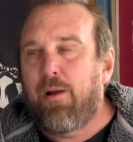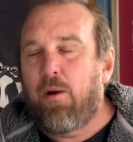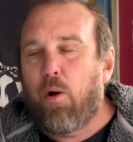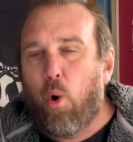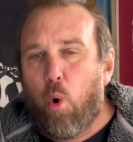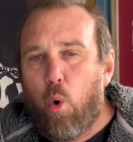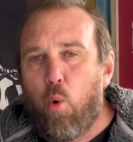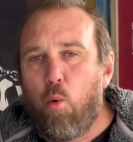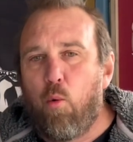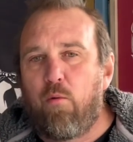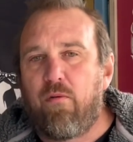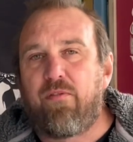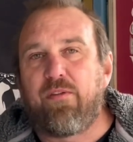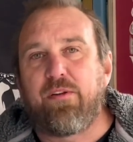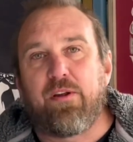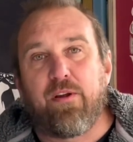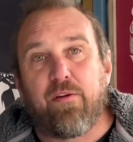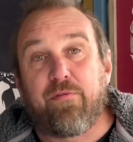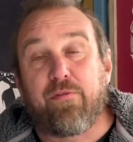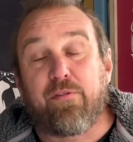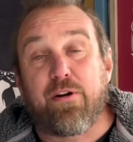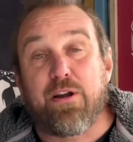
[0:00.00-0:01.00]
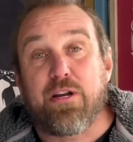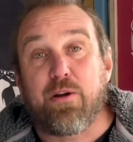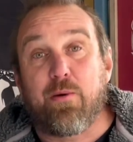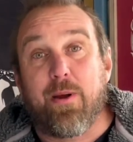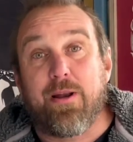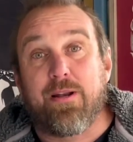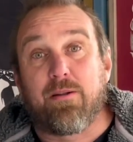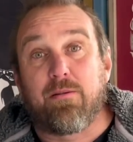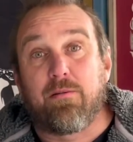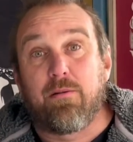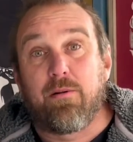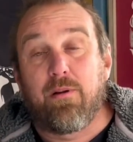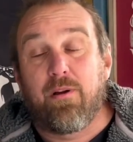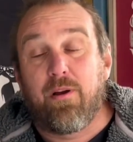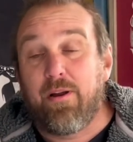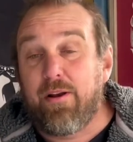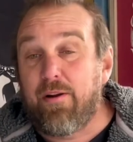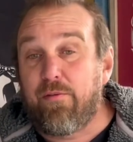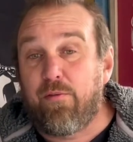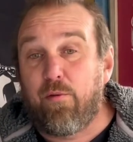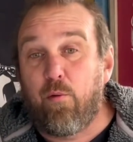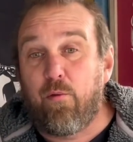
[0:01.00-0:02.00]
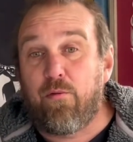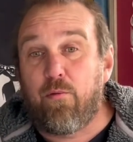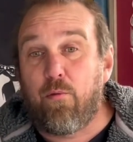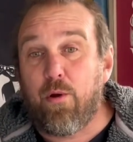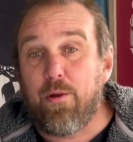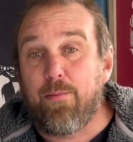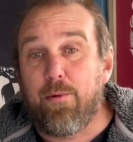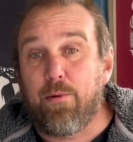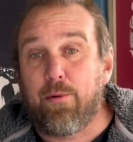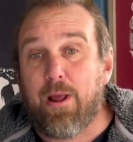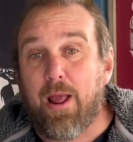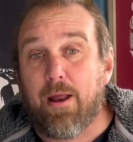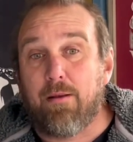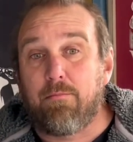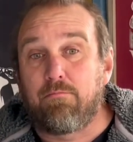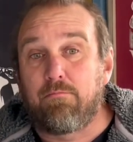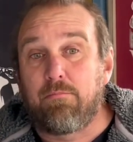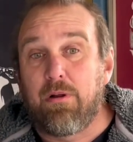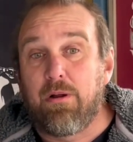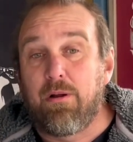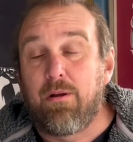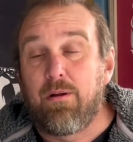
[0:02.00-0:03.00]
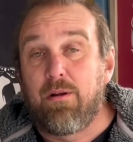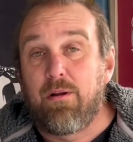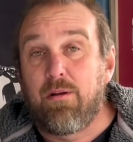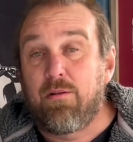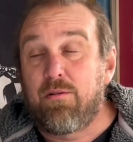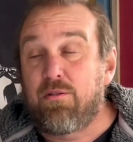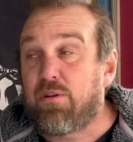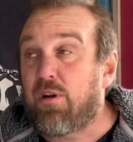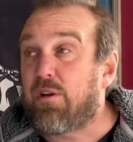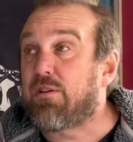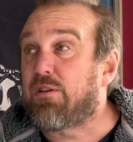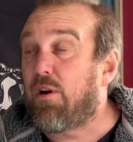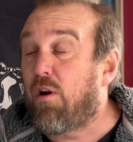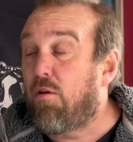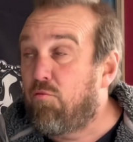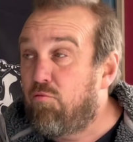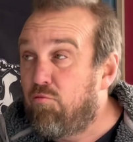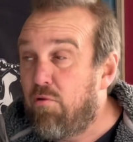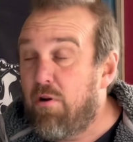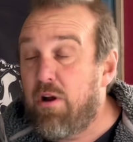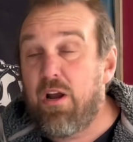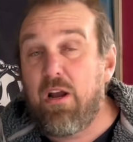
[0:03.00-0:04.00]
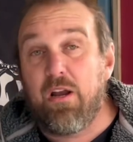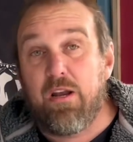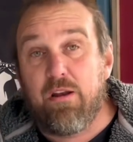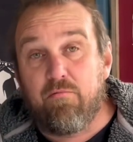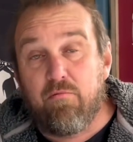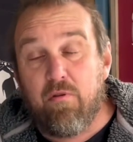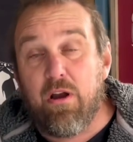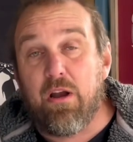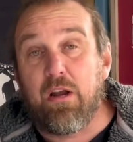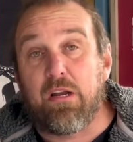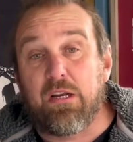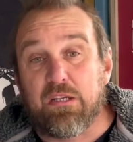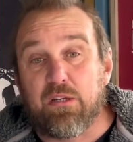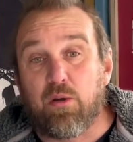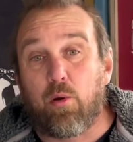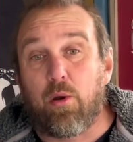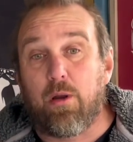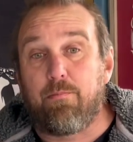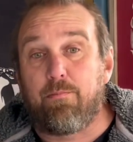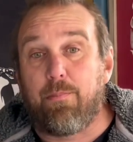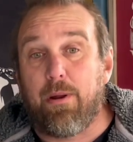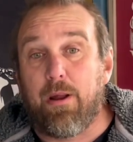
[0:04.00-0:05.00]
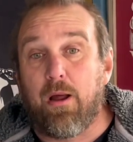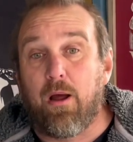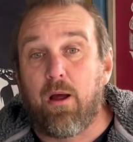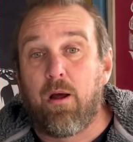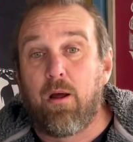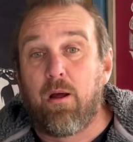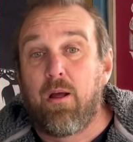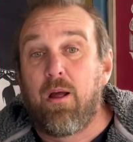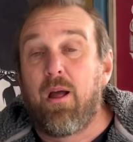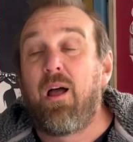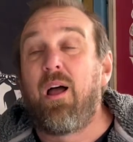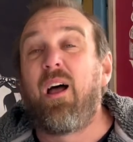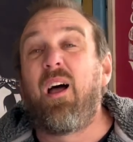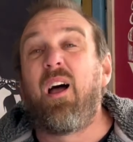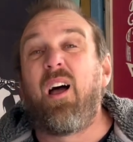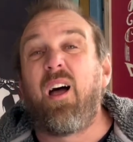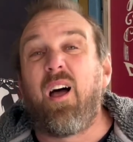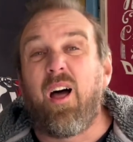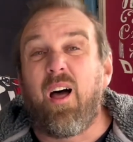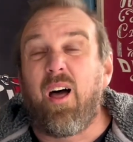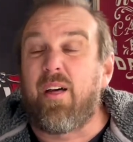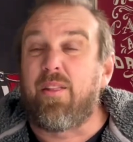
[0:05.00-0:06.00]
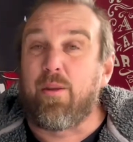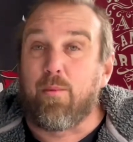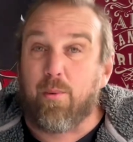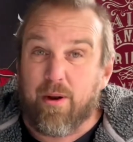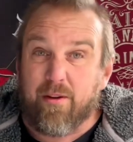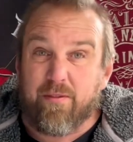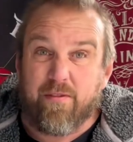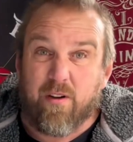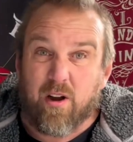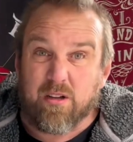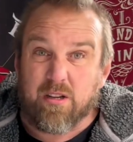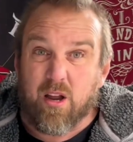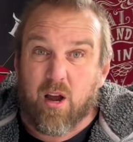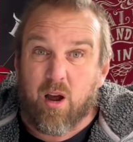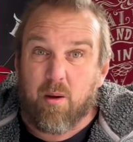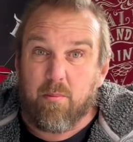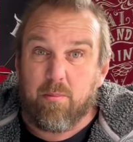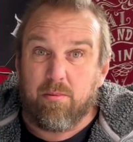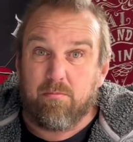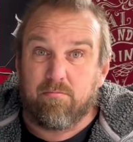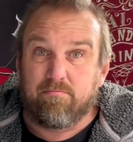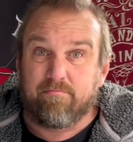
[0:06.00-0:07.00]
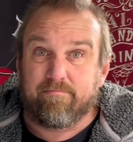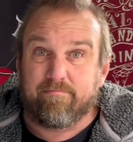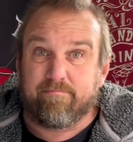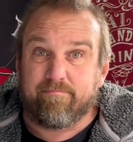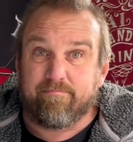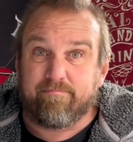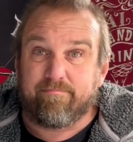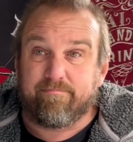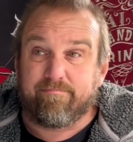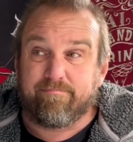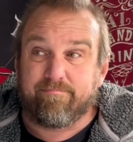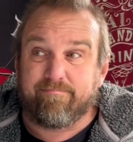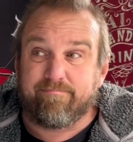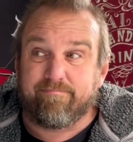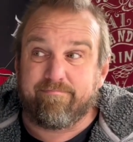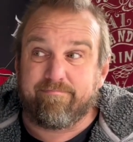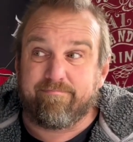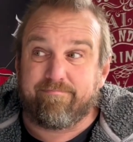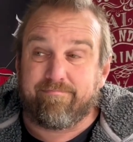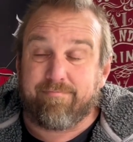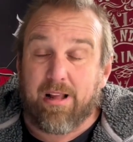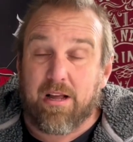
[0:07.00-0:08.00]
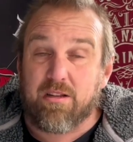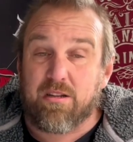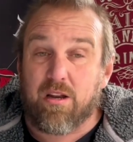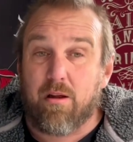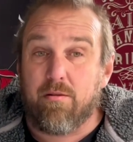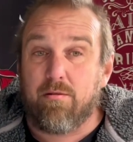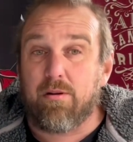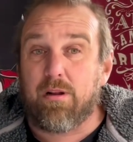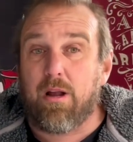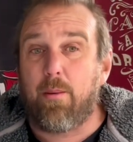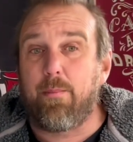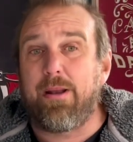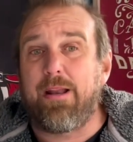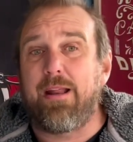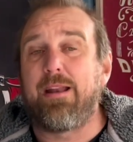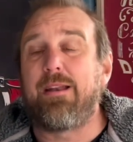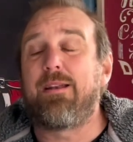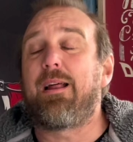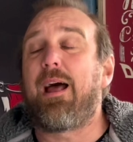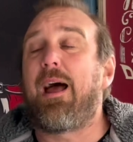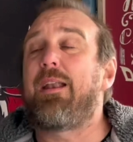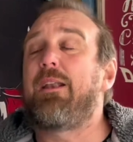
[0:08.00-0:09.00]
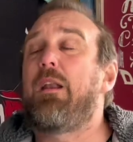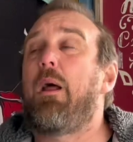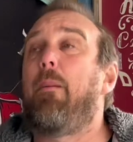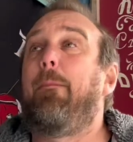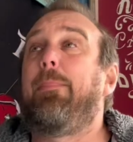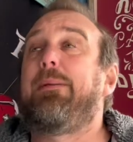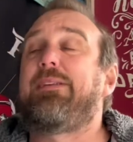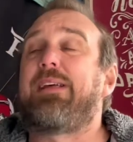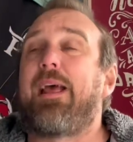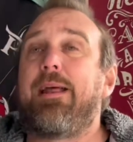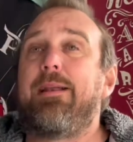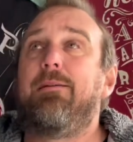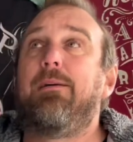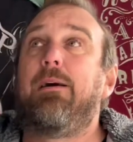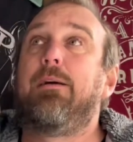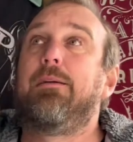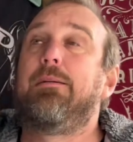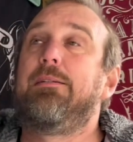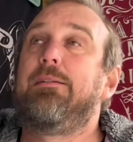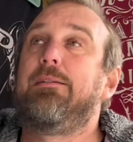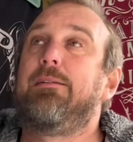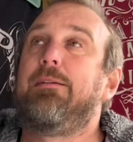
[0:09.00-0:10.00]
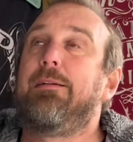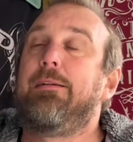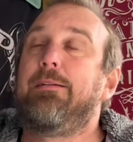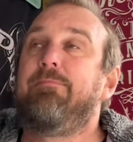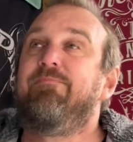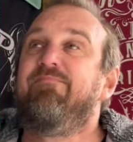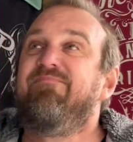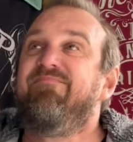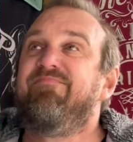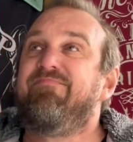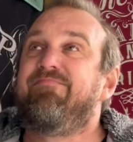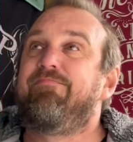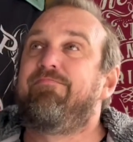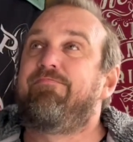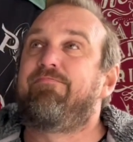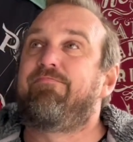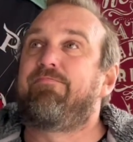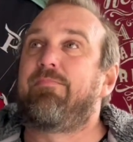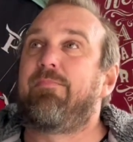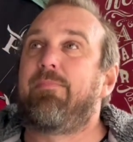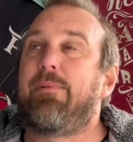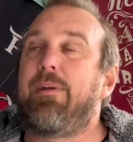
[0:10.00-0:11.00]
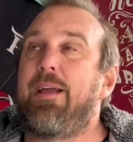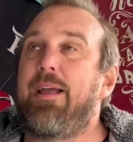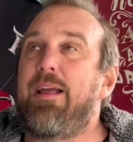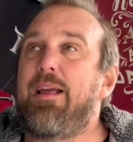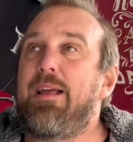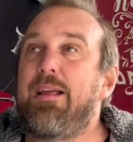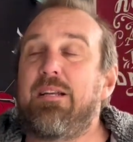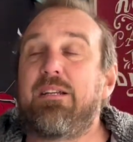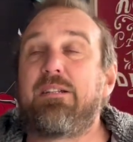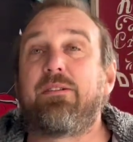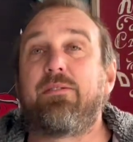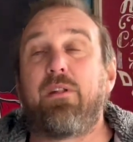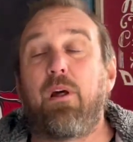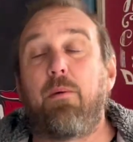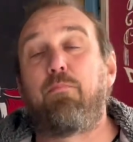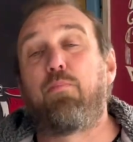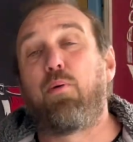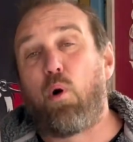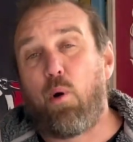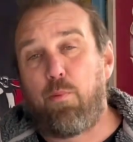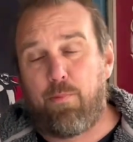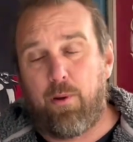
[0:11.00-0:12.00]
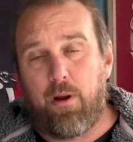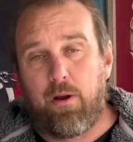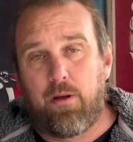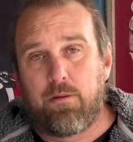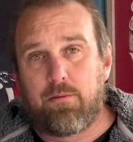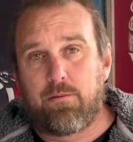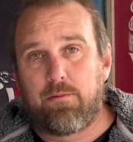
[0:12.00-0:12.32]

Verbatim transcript: all for your three quid in a four forty mil can. Just a really, really solid beer, and they would have fucked it up. So coming in at number ten, it is the proper